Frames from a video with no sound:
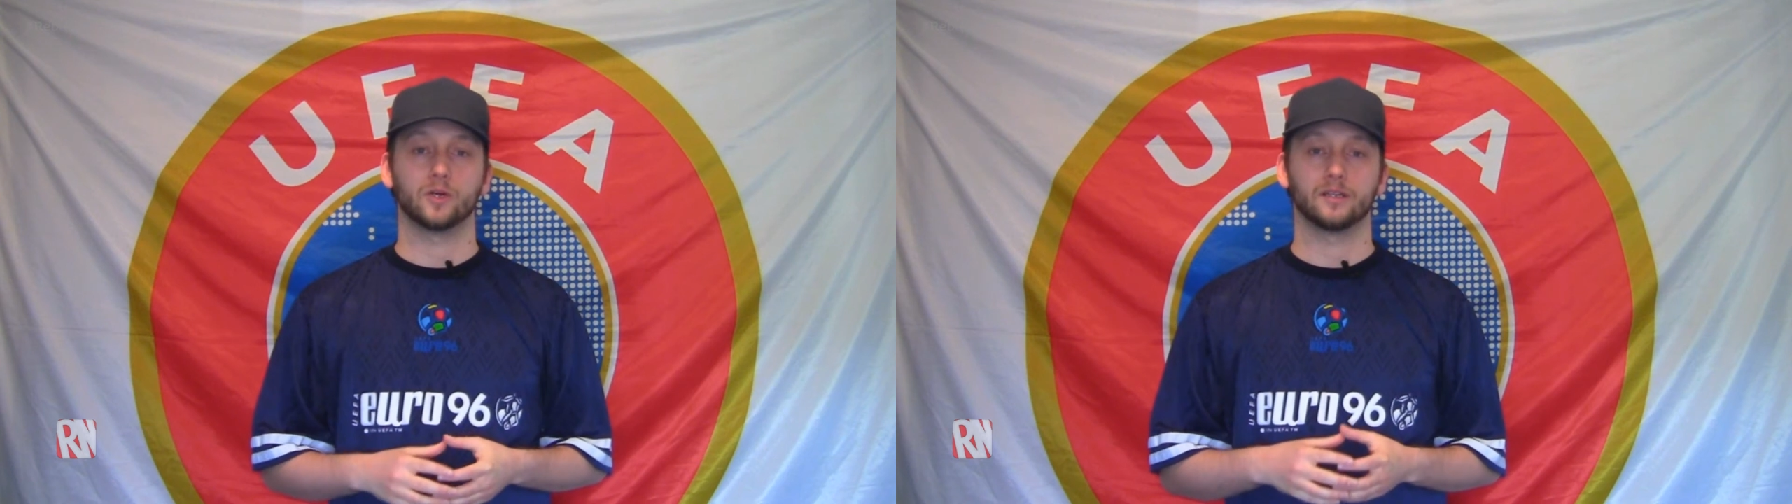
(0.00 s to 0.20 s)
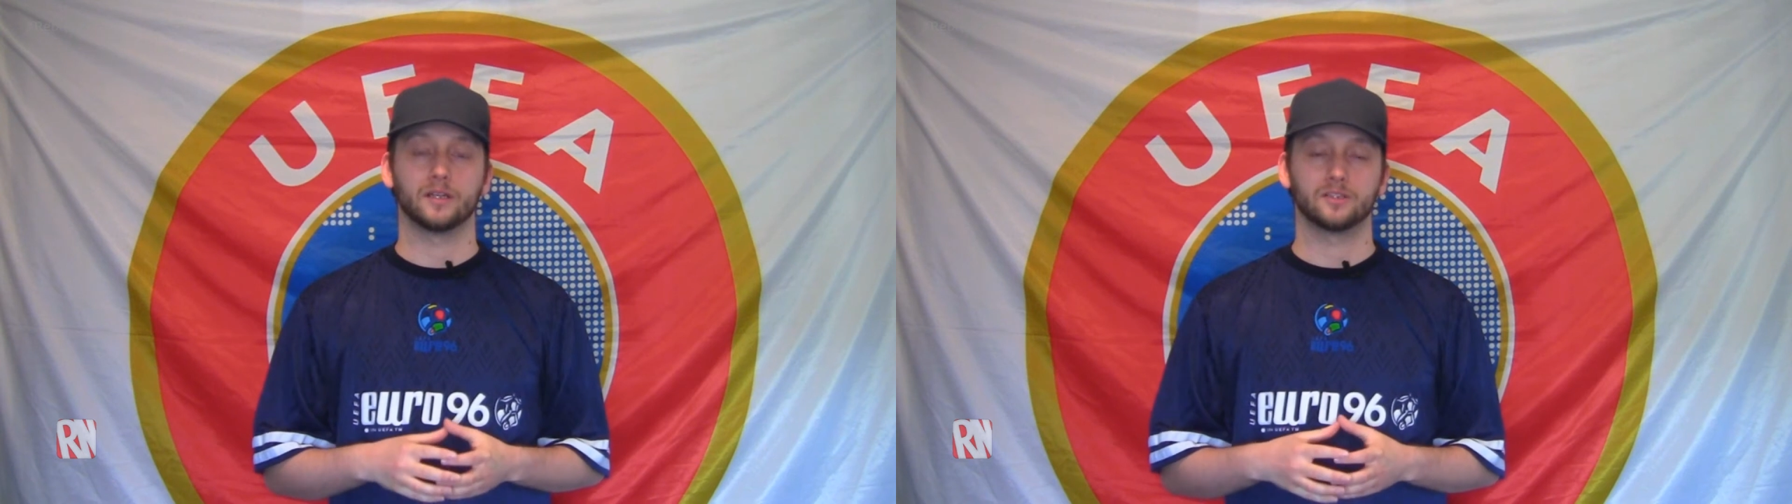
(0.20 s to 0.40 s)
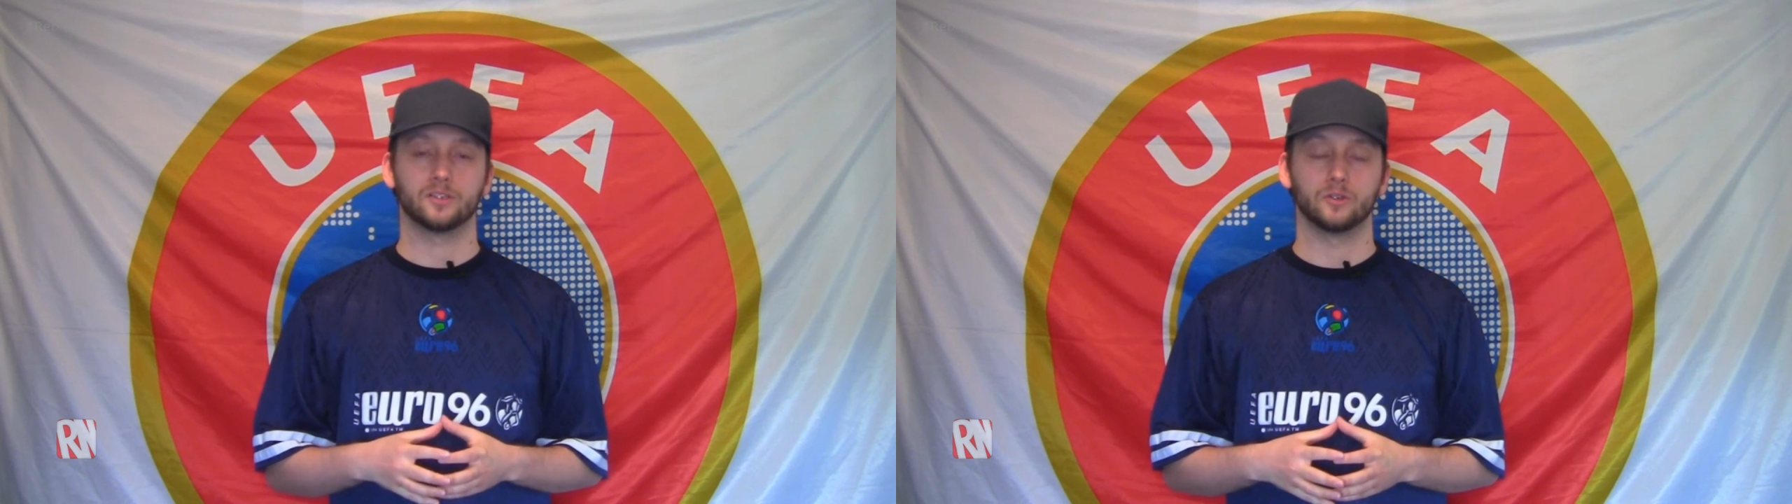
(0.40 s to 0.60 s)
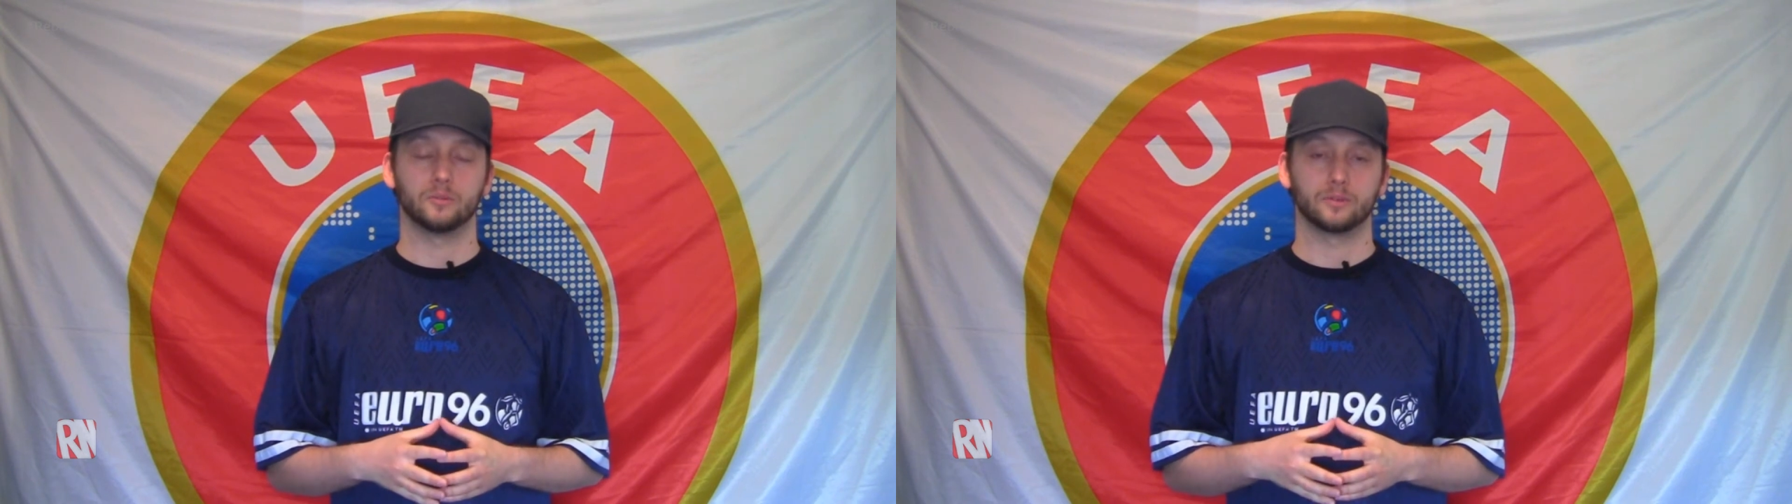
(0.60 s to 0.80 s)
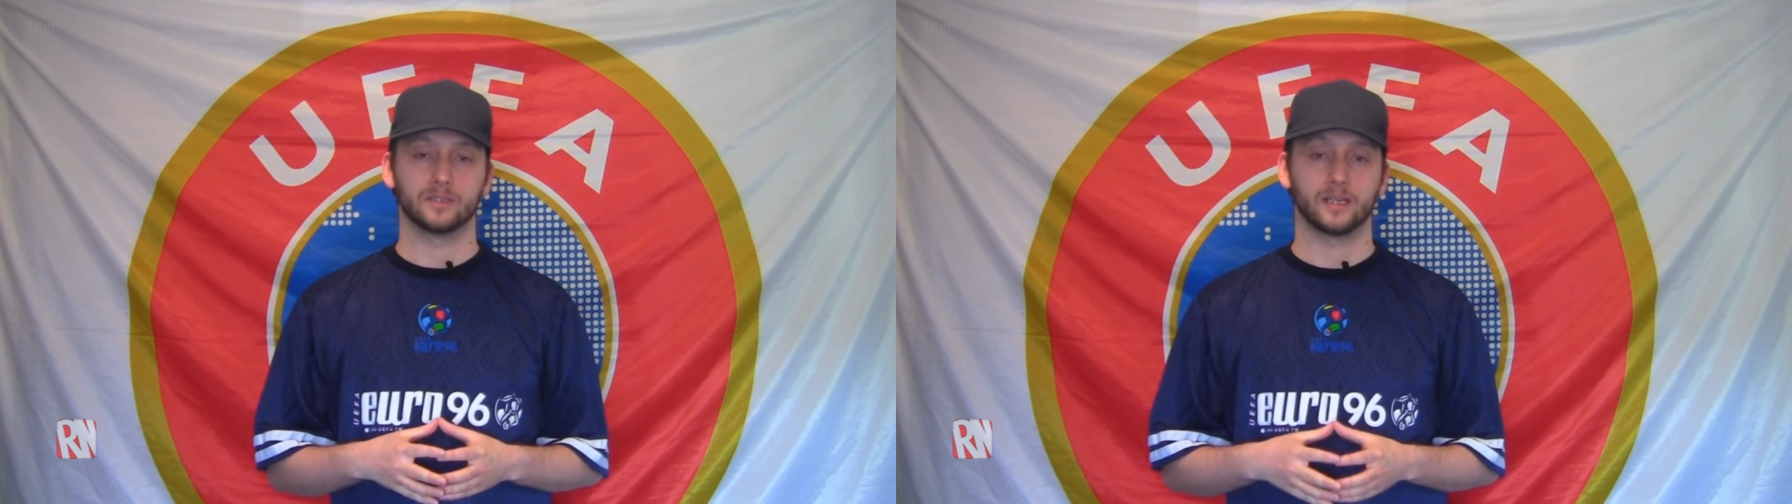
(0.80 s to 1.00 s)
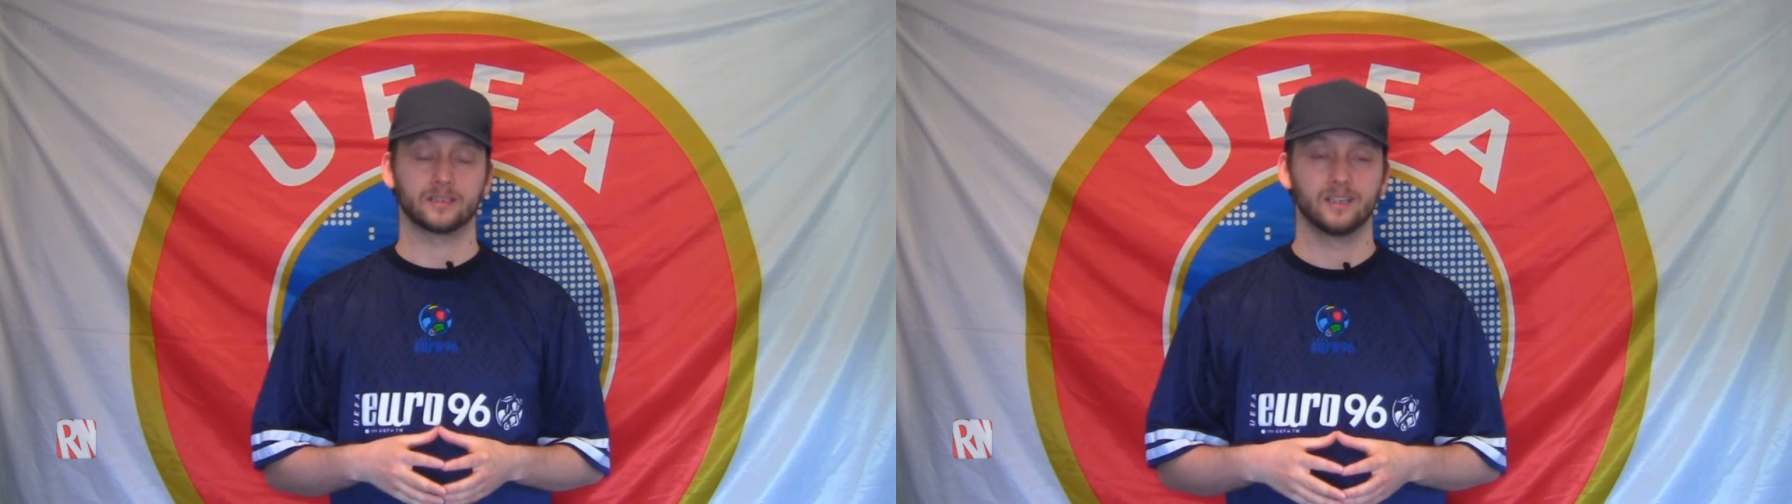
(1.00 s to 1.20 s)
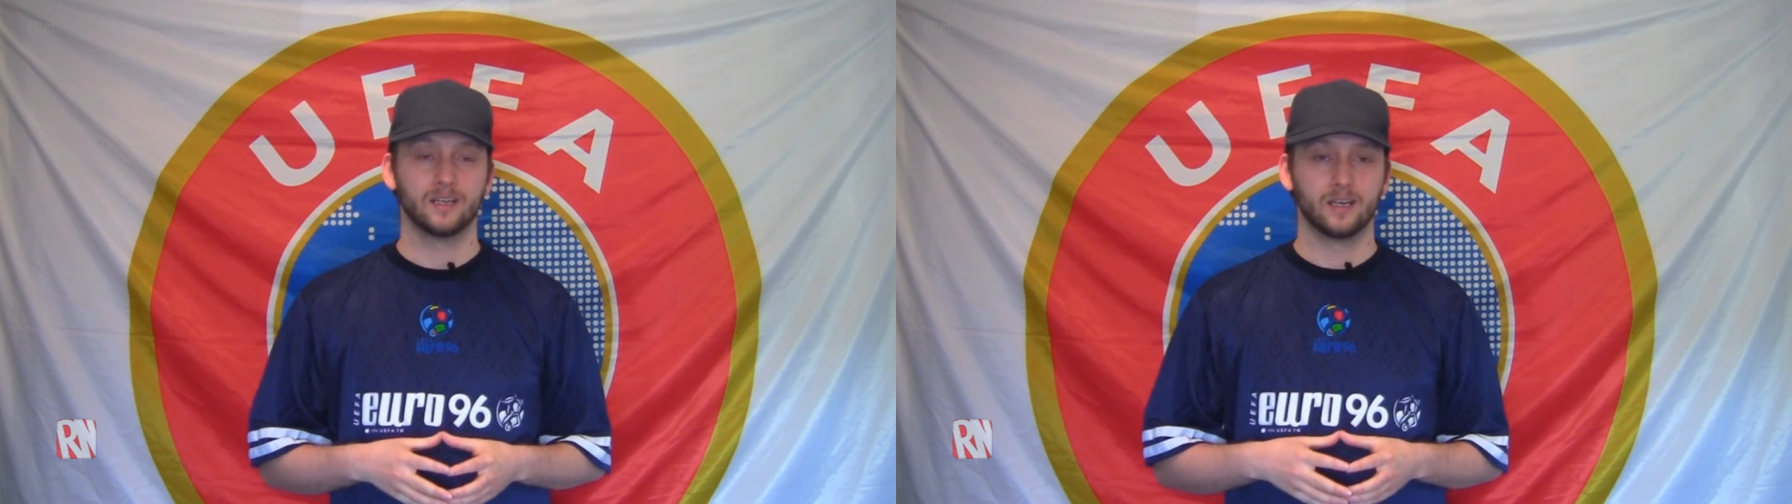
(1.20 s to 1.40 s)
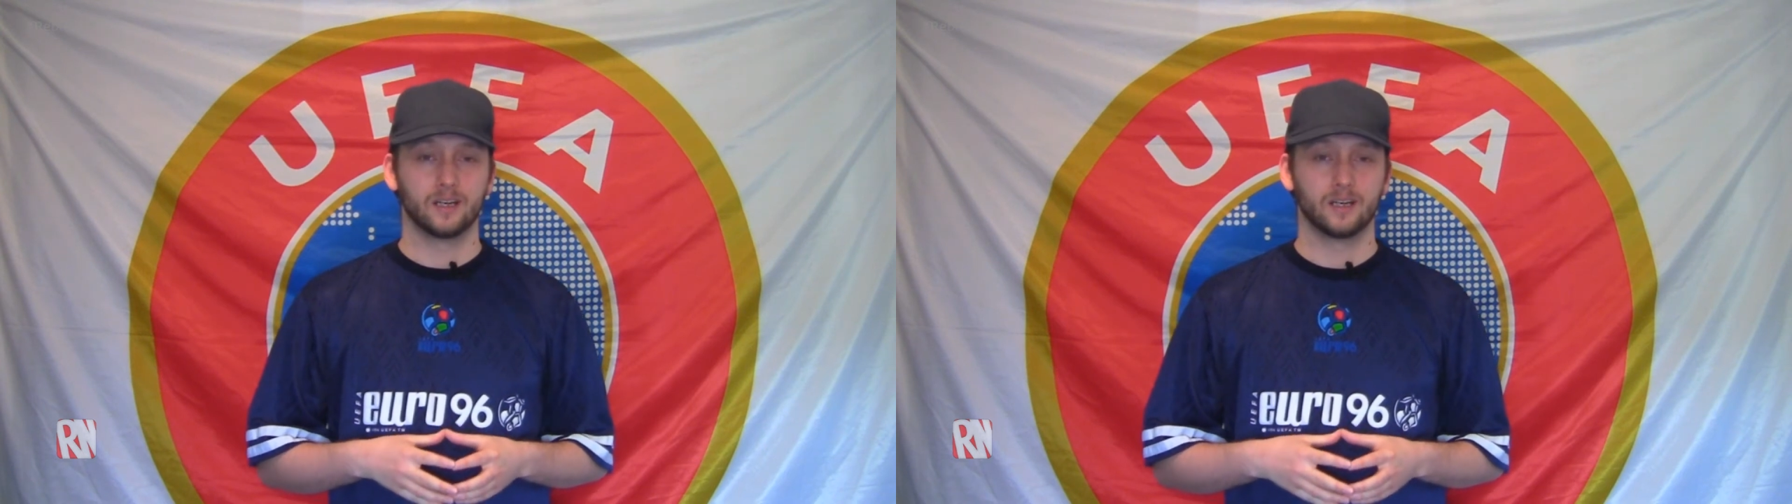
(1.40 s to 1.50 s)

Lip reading: one to predict.